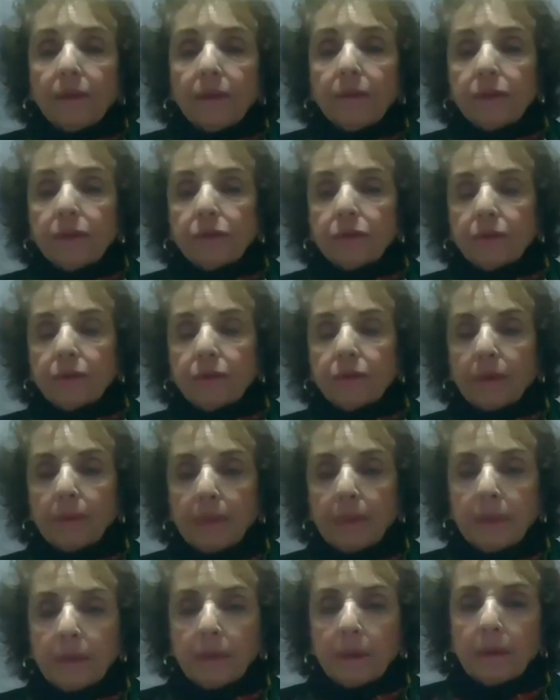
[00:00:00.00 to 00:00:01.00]
very true.
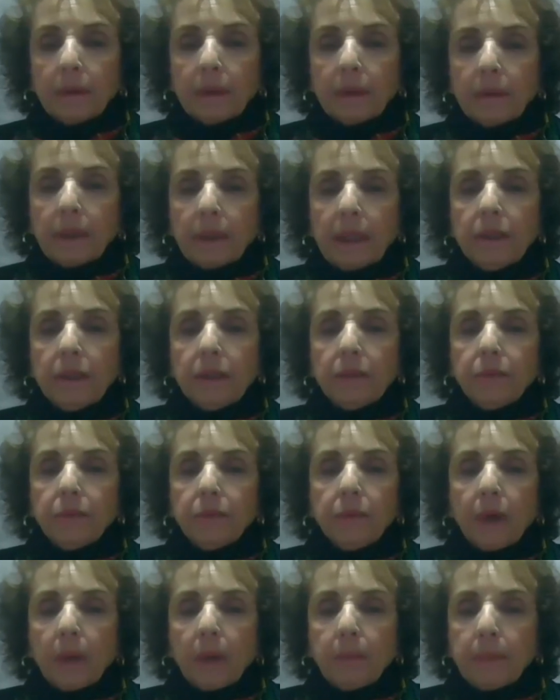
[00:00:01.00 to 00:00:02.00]
I mean, he
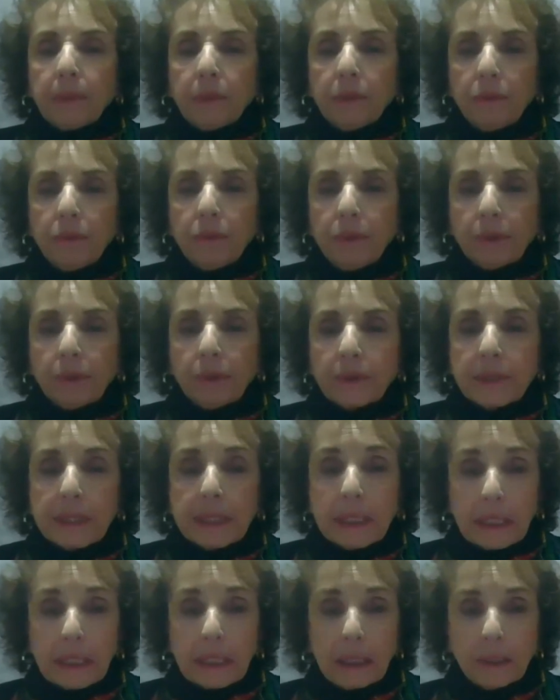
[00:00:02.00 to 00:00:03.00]
grew up in New York
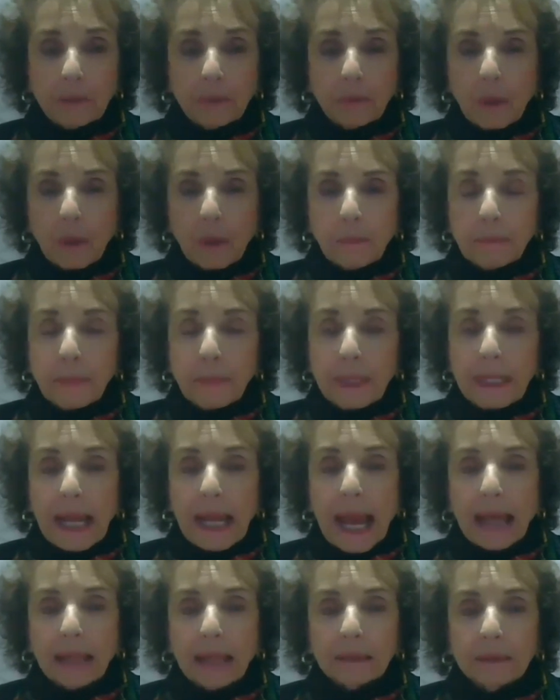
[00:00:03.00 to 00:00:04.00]
City. He grew up in
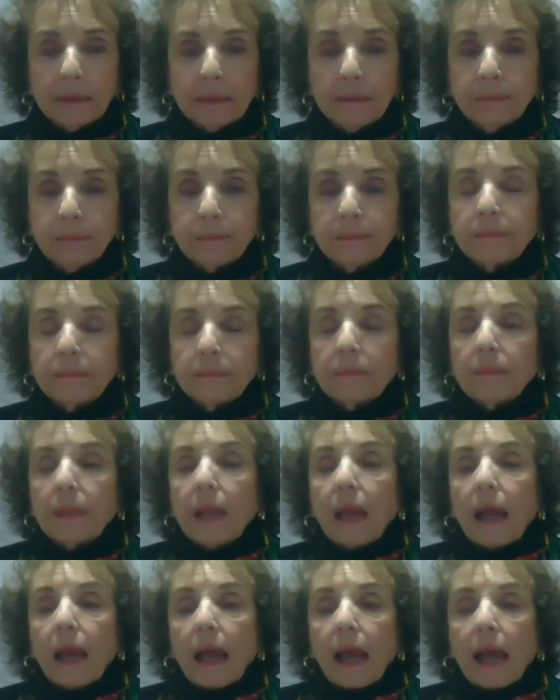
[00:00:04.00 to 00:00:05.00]
Manhattan
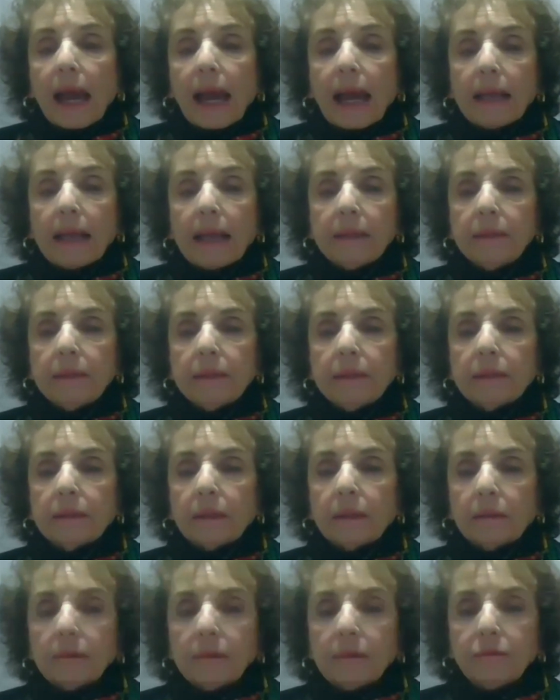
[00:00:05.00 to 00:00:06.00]
and
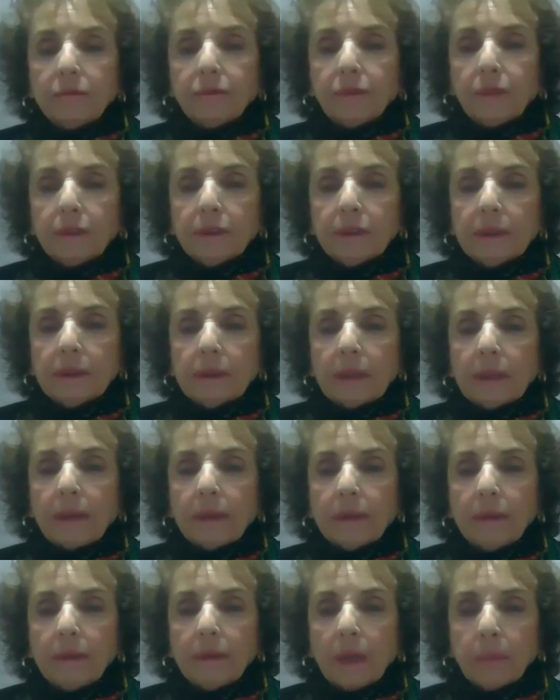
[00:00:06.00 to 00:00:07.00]
uh, first
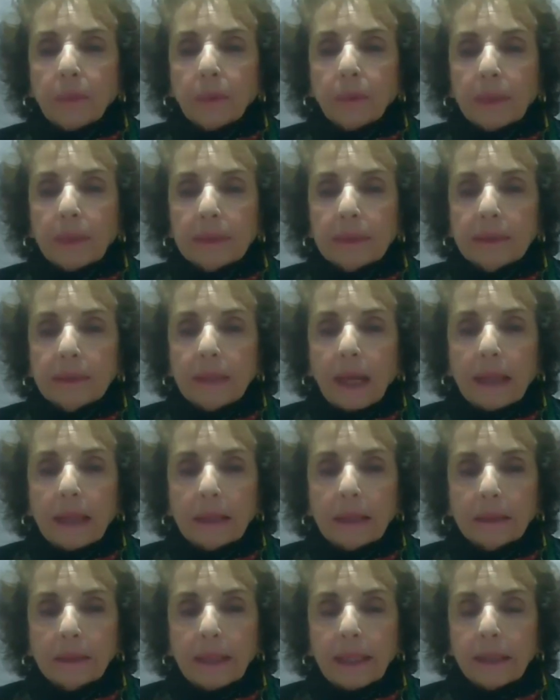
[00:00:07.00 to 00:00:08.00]
on the Upper West
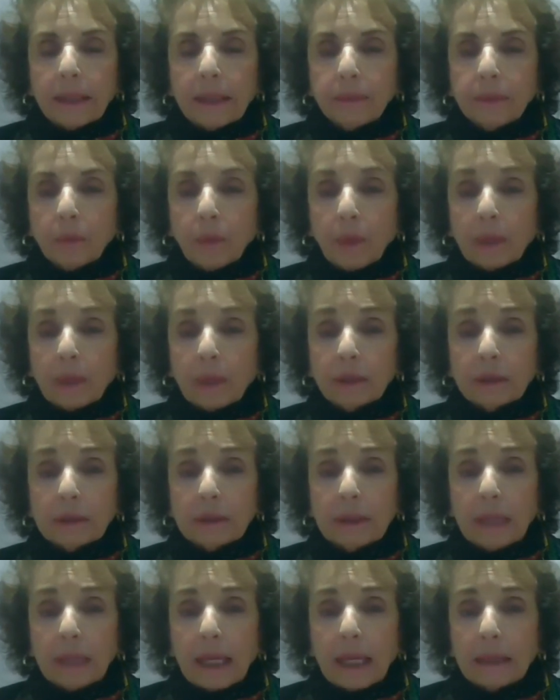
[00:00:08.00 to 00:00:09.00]
Side and later in
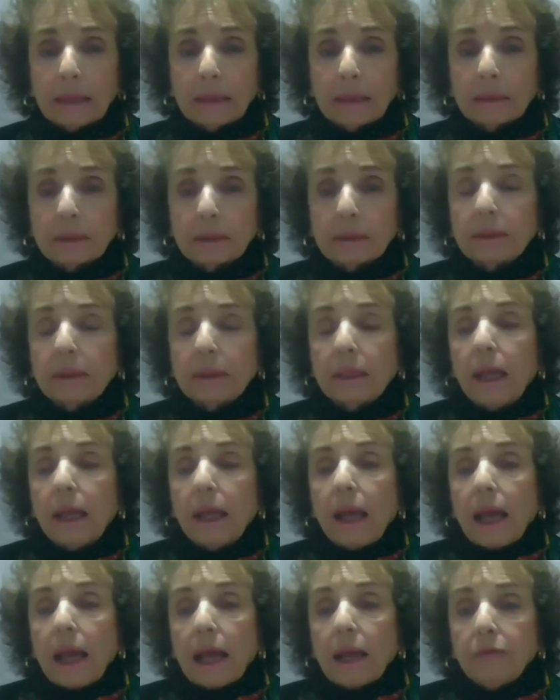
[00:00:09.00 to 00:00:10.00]
Washington Heights.
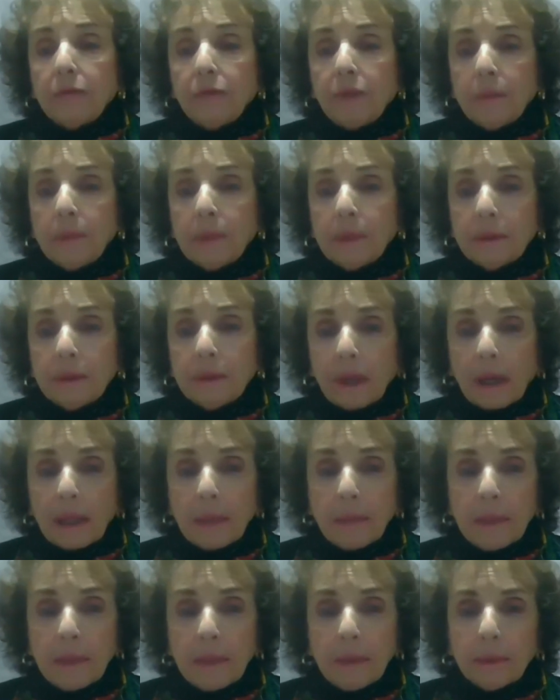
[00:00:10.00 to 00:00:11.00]
And from the
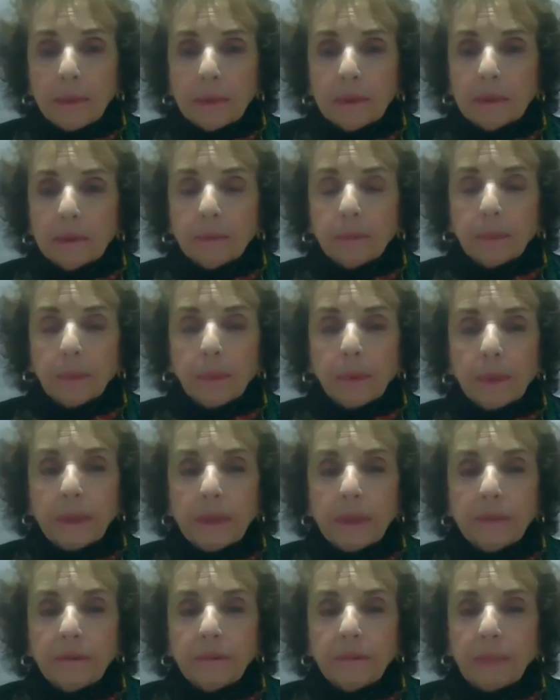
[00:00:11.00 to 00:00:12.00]
time he was a
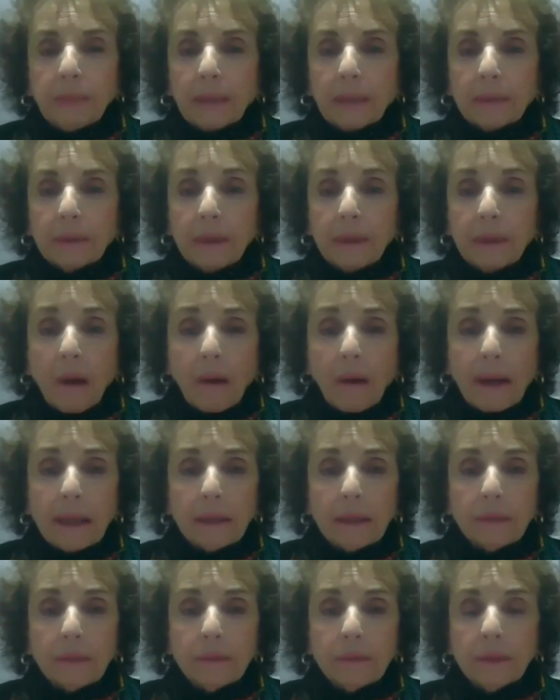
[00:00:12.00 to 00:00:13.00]
boy of about
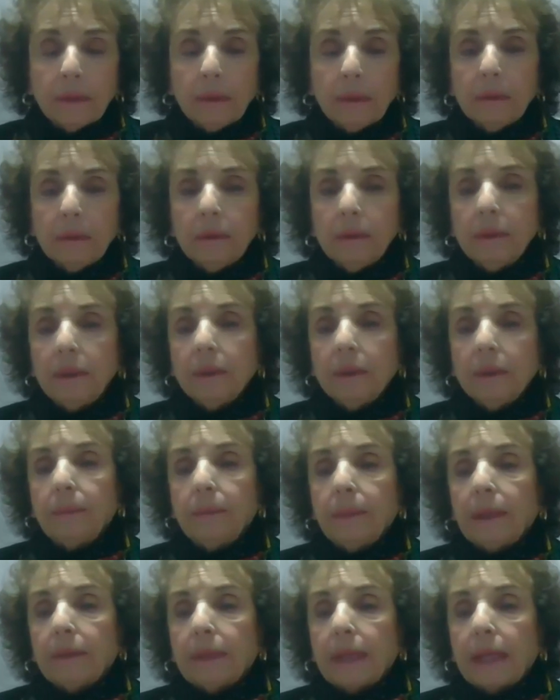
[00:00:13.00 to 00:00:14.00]
nine until
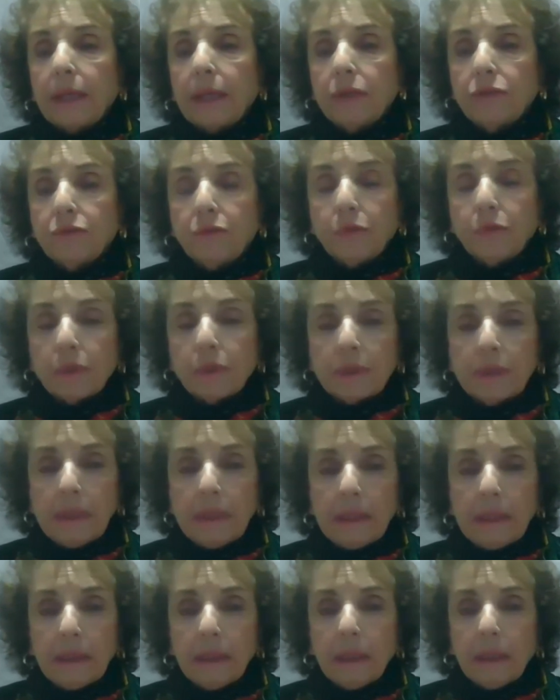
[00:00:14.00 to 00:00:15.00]
about age
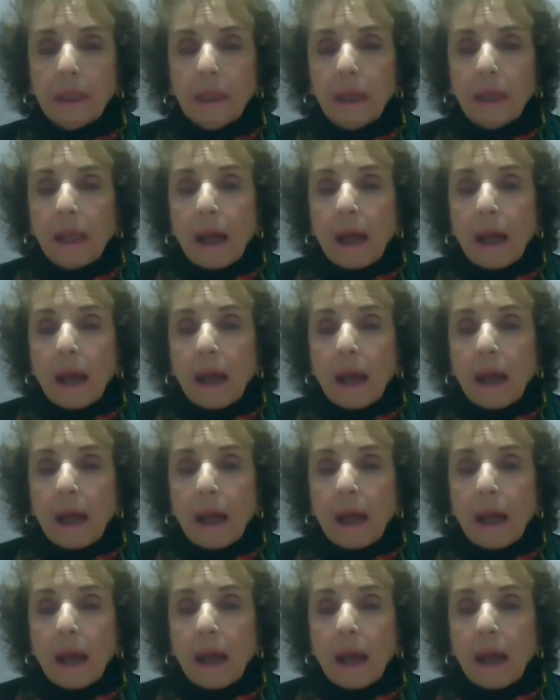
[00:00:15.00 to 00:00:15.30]
14,